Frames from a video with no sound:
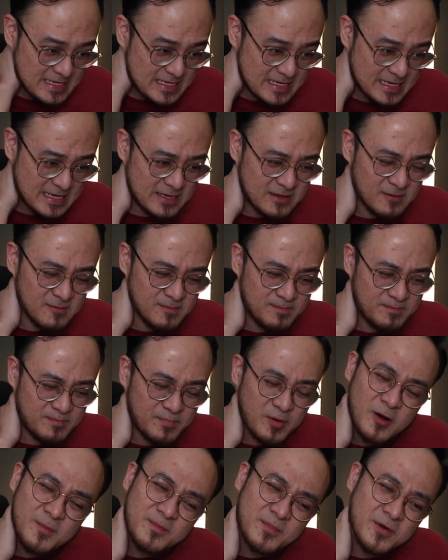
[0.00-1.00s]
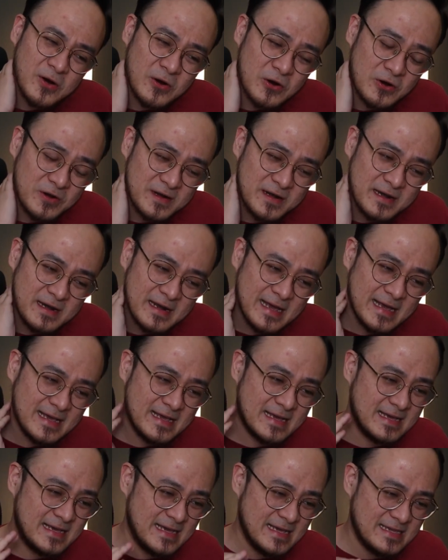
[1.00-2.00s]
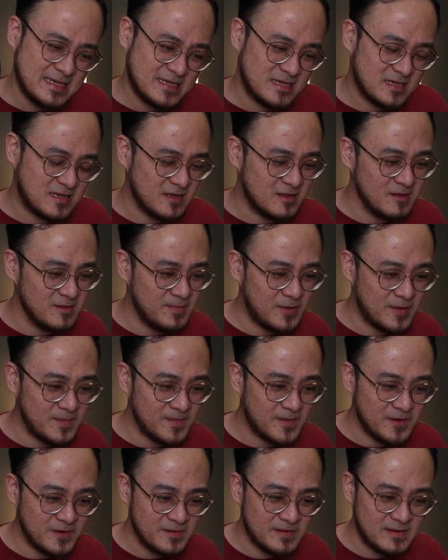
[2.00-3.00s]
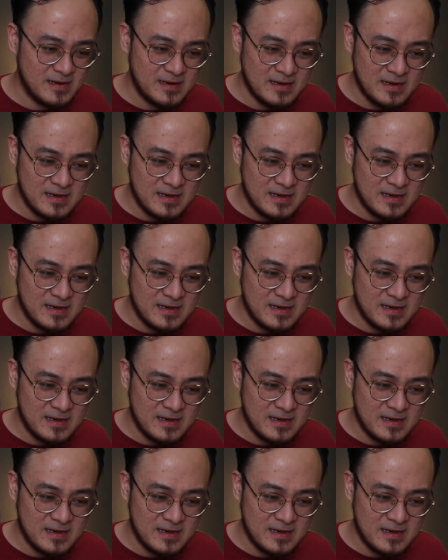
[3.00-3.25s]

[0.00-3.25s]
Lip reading: Skittles Popcorn. I guess Skittles Popcorn.